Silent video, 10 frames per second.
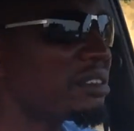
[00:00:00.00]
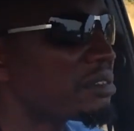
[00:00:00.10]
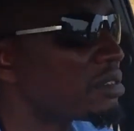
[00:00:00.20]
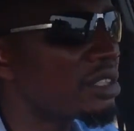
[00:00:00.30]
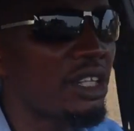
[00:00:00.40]

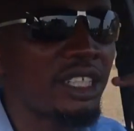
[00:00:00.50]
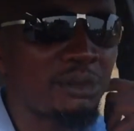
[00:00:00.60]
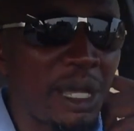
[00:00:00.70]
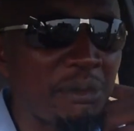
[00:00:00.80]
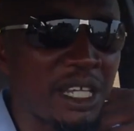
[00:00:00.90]
who knows?
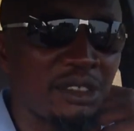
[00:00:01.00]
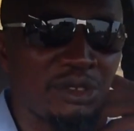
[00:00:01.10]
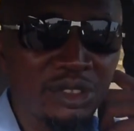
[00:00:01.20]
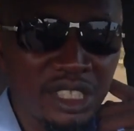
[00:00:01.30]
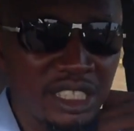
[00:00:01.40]
Maybe it
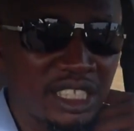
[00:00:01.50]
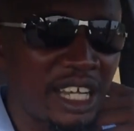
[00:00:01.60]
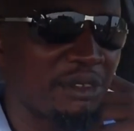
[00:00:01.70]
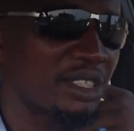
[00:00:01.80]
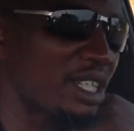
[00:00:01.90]
will still
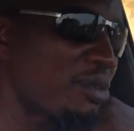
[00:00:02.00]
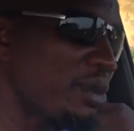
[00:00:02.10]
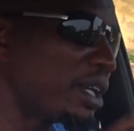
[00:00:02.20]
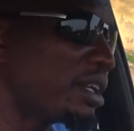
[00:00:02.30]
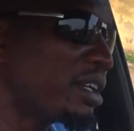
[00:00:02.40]
serve the same way,